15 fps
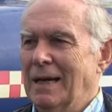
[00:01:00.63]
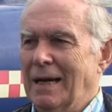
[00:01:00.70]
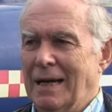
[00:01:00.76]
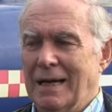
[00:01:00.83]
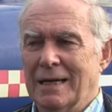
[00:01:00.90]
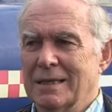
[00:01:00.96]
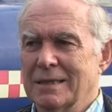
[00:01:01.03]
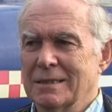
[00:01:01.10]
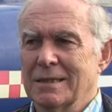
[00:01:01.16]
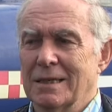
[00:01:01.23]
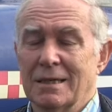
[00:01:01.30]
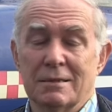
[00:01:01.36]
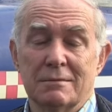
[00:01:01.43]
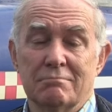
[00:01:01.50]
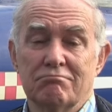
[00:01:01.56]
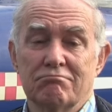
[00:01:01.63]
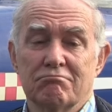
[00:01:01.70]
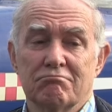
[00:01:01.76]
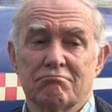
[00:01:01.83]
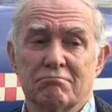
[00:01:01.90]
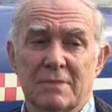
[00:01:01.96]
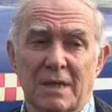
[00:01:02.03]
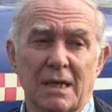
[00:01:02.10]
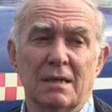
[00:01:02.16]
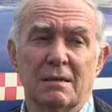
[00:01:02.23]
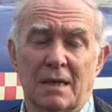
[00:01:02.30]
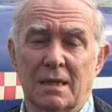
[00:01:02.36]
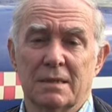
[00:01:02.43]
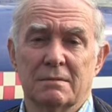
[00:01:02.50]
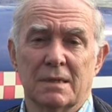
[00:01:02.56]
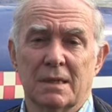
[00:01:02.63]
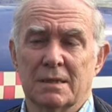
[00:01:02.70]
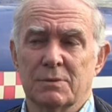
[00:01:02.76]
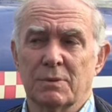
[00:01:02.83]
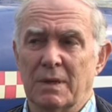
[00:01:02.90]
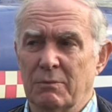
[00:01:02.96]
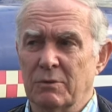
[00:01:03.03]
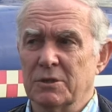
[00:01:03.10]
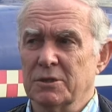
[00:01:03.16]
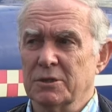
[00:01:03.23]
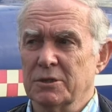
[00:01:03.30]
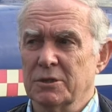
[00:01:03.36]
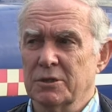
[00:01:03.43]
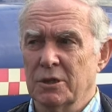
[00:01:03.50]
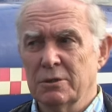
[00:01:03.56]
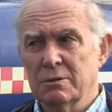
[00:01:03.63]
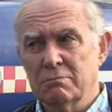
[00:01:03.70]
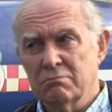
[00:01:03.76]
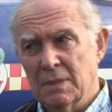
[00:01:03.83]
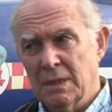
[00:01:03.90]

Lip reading: what I wanted to do.